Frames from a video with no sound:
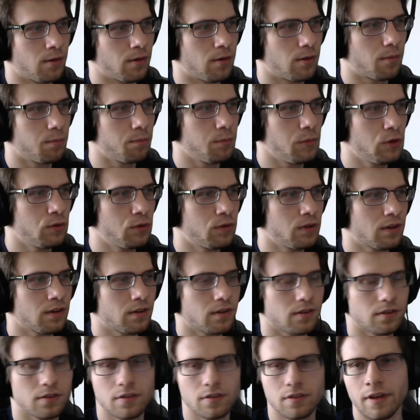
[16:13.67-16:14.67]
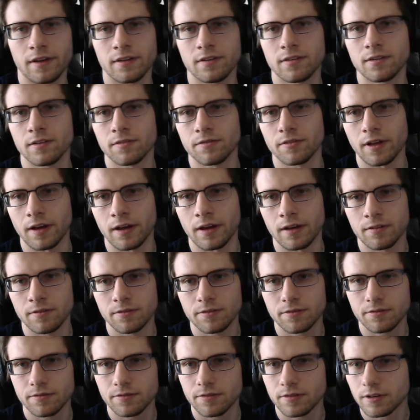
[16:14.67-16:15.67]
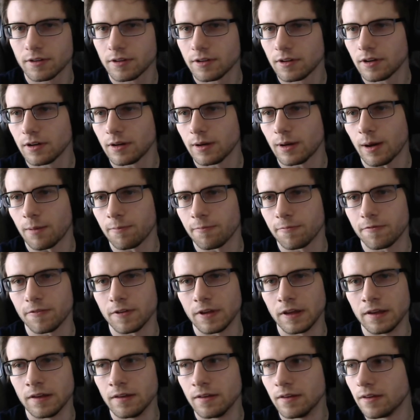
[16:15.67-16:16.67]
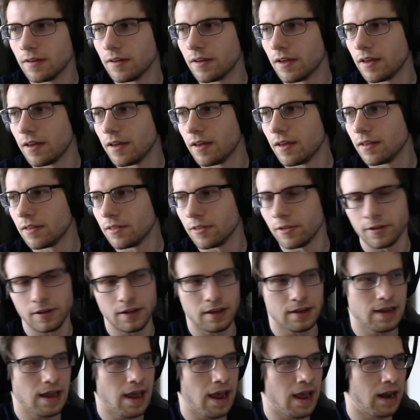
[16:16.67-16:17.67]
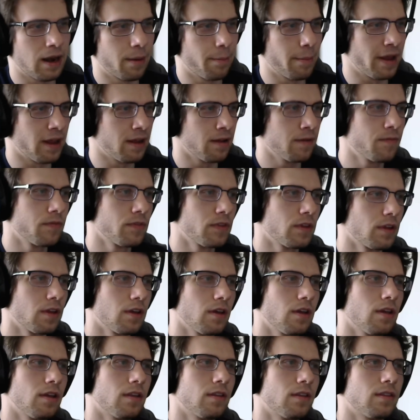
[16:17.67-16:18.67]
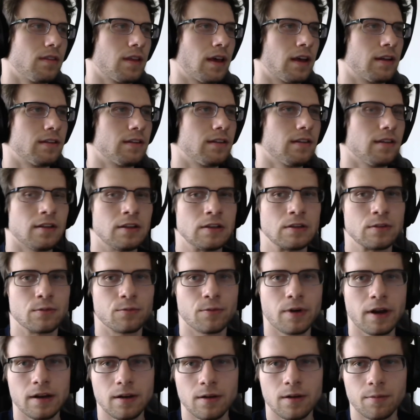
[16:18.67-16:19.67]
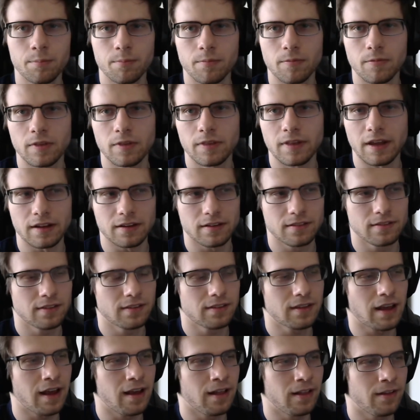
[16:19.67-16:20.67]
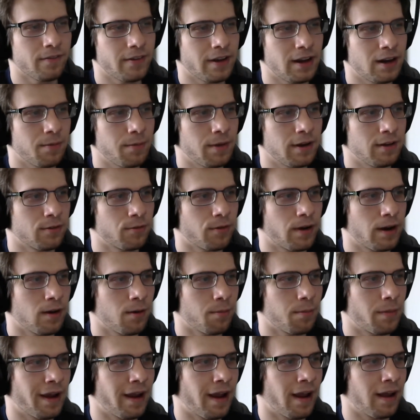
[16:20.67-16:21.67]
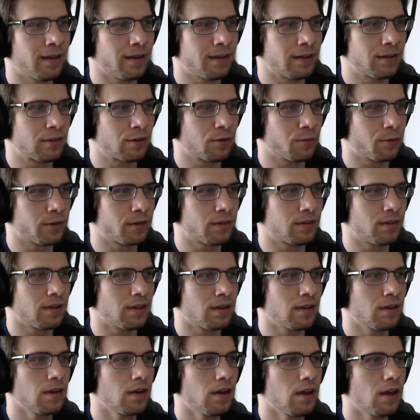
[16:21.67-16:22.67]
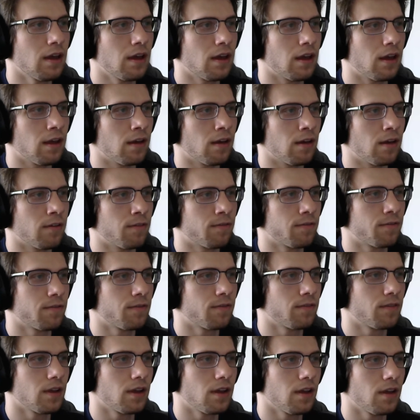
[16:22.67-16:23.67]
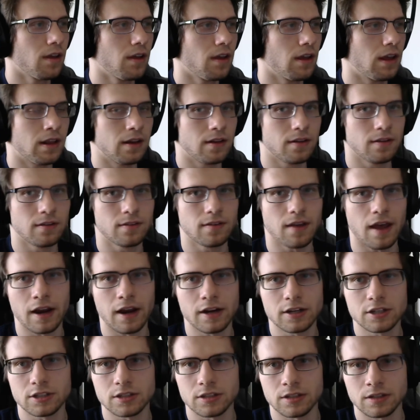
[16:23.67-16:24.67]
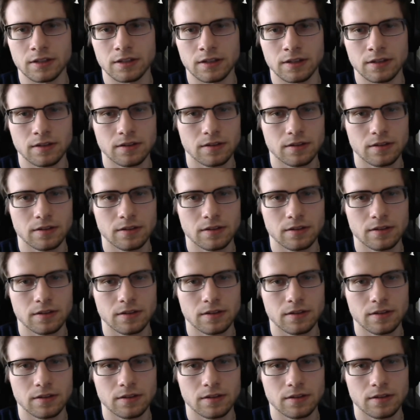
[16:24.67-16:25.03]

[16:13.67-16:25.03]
music, slice of life, comfy looking anime. That style of anime is right up my alley, so we'll see if it is actually